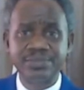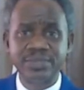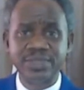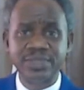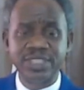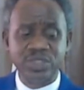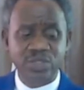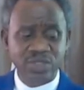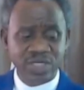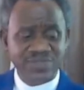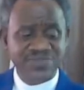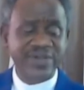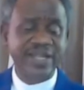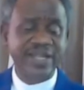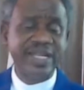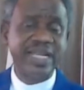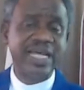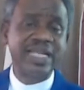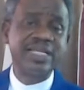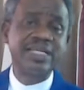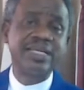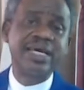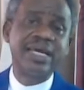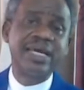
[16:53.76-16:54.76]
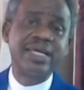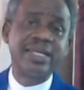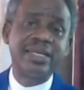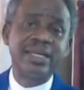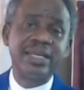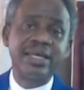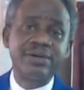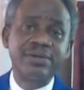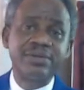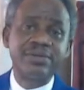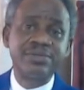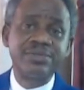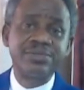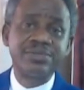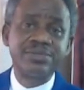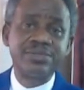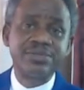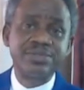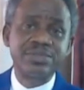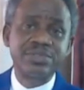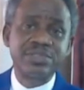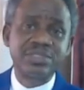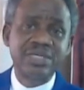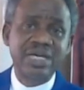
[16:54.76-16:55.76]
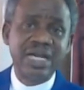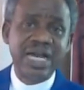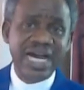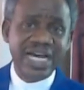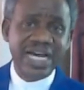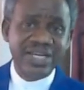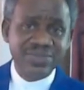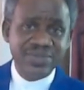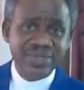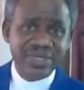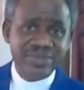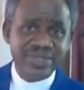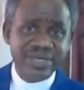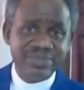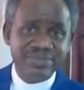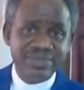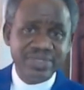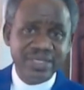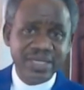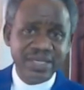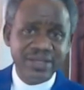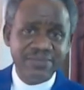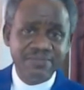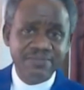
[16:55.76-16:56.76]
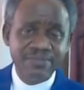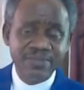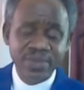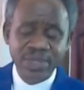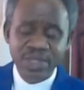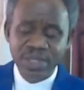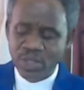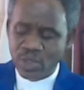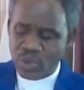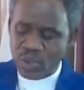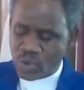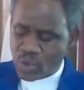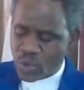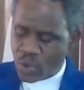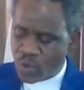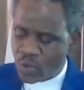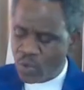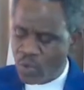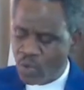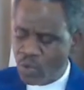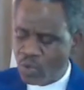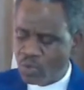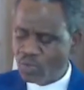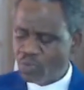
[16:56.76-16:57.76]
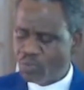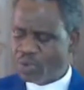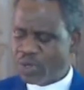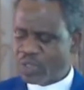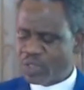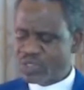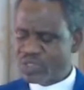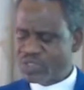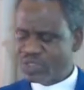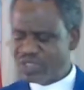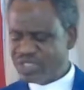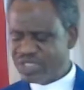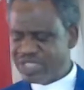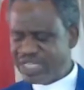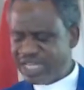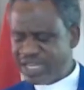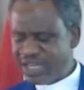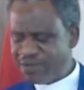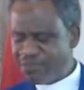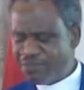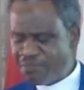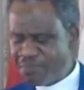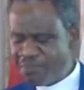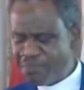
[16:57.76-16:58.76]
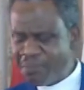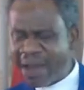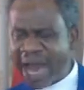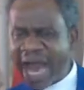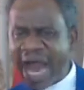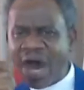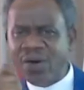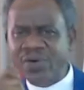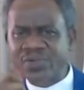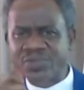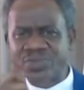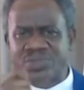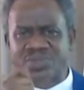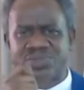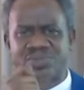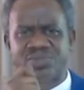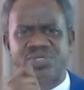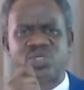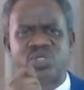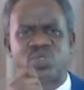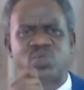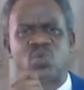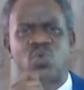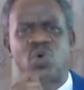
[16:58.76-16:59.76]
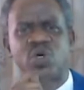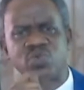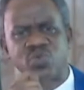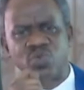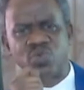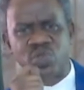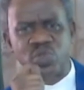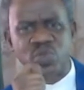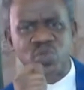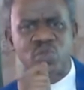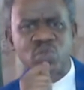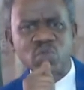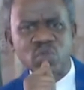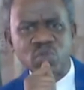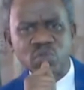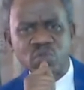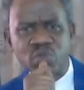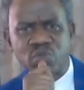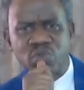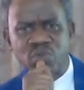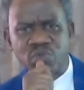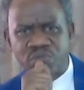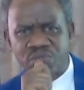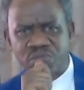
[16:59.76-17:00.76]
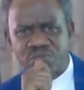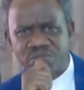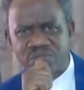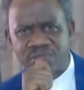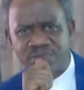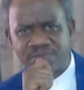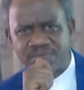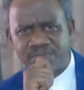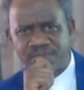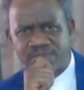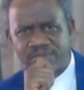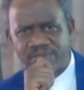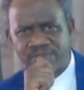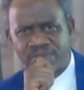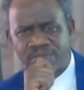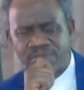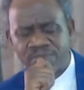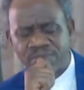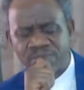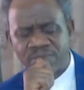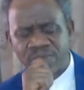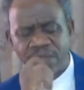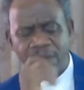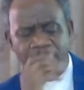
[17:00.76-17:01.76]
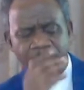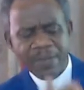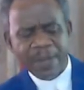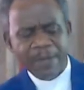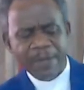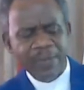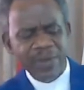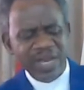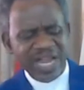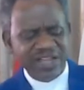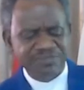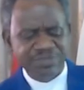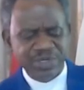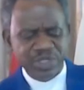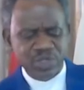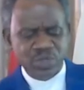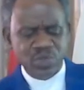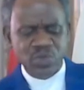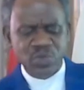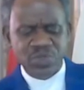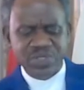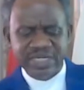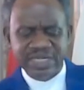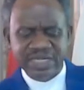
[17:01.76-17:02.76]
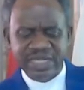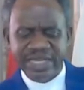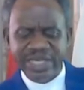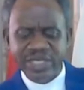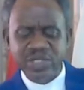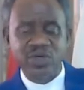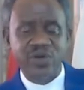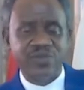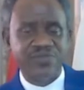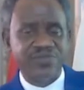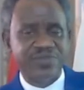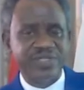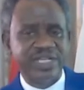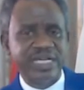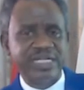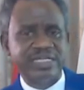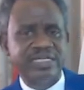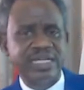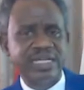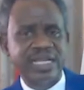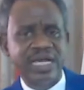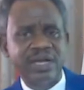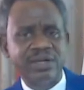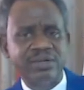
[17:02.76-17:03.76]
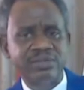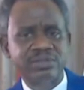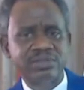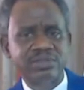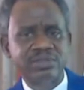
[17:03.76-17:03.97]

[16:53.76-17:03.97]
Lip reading: He just finally died now. Are you getting what I'm saying? So, but the mouth is what we used to choose. People have been choosing age of death now.